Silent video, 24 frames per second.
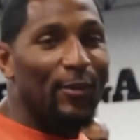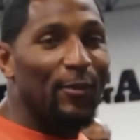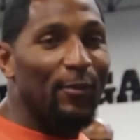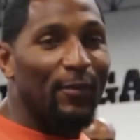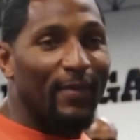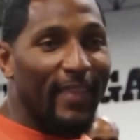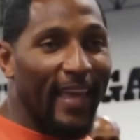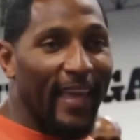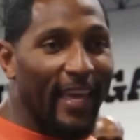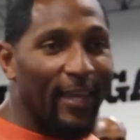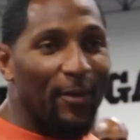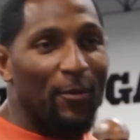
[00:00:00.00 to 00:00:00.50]
that
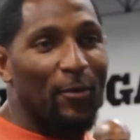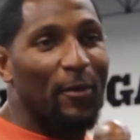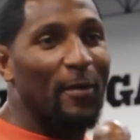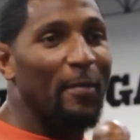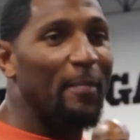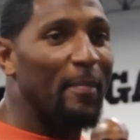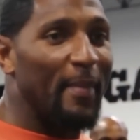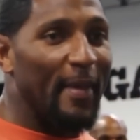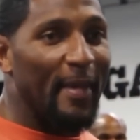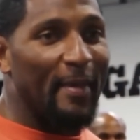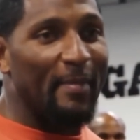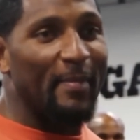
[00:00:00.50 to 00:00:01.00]
you think you
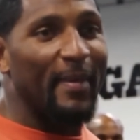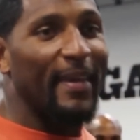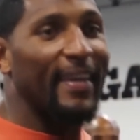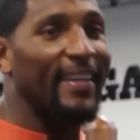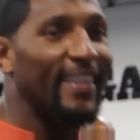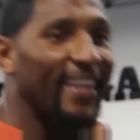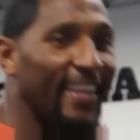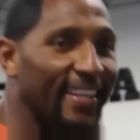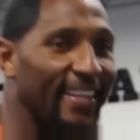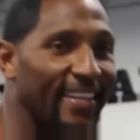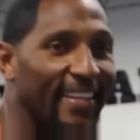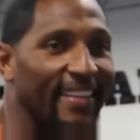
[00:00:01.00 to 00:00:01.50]
can beat me
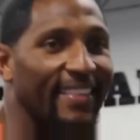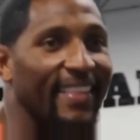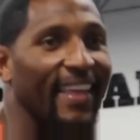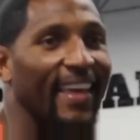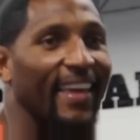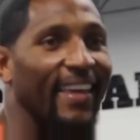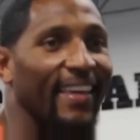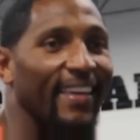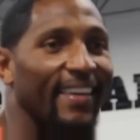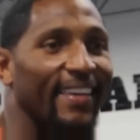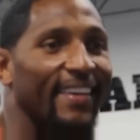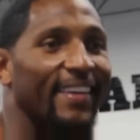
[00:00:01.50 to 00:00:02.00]
in
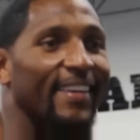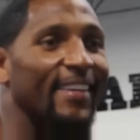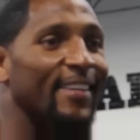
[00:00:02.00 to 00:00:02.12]
anything,